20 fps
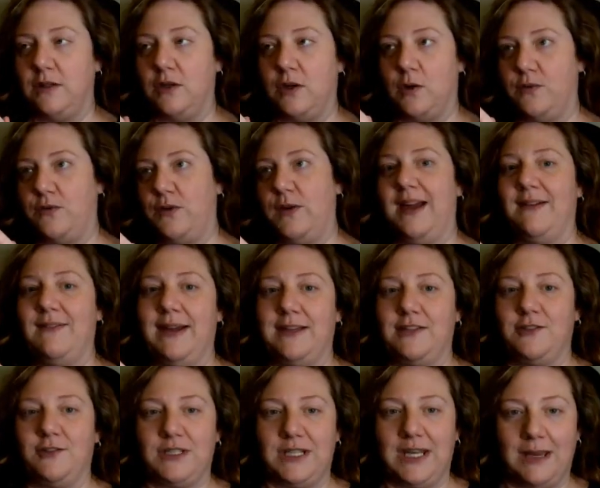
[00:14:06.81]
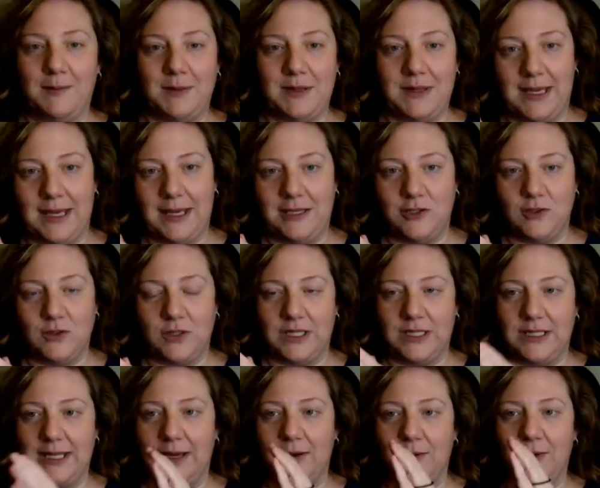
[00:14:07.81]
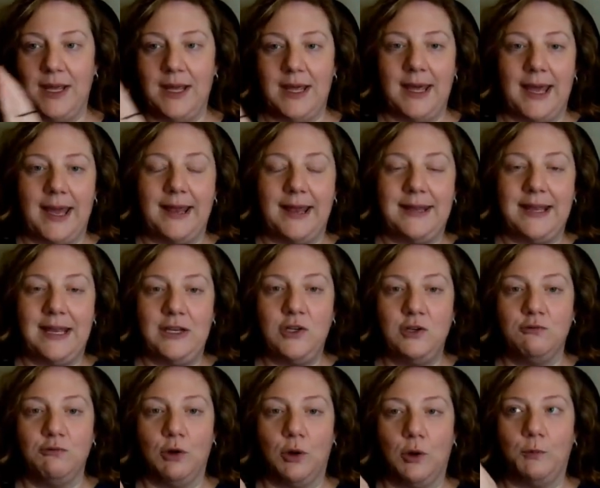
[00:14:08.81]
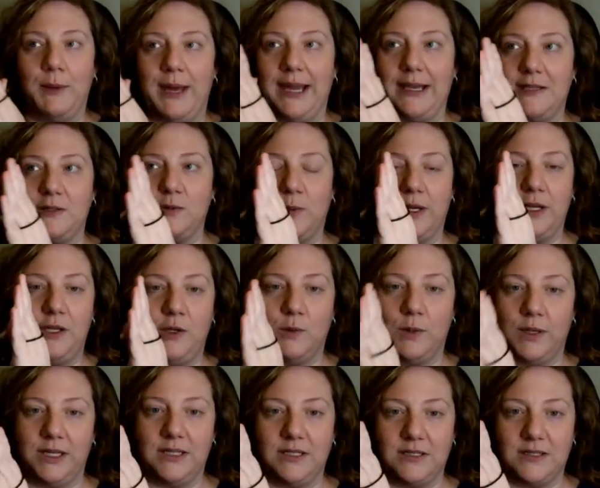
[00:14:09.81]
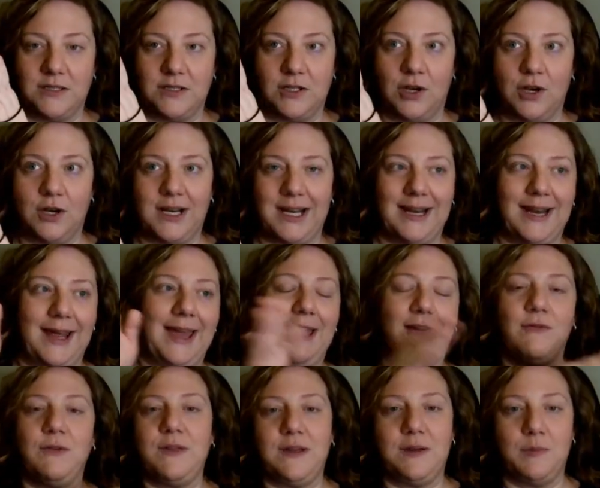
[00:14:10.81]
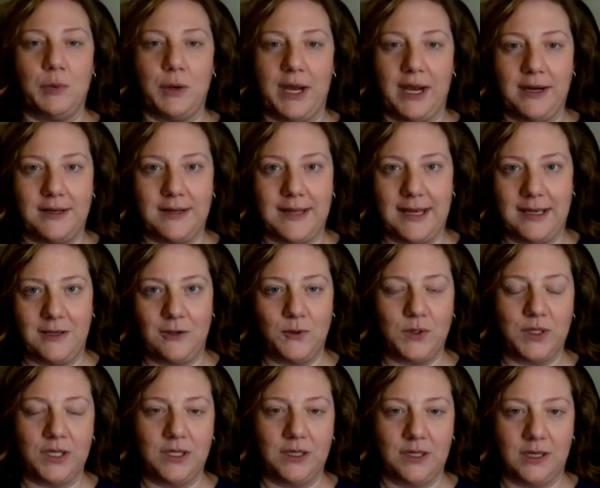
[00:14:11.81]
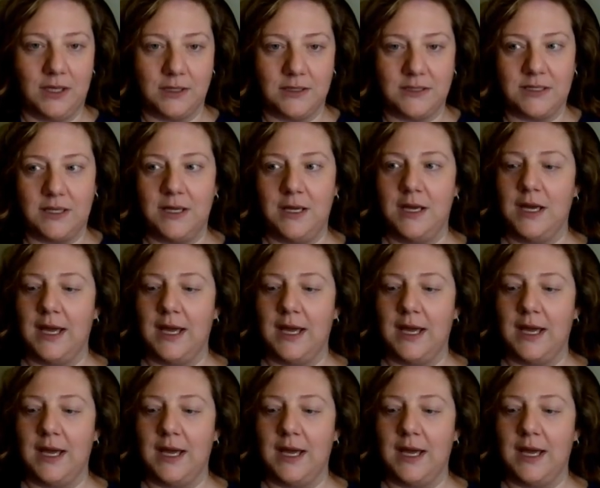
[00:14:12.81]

You know, if you have extra time at the end, you cut it down, and then you roll back to where you want it to start, and everything prior to that you can cut.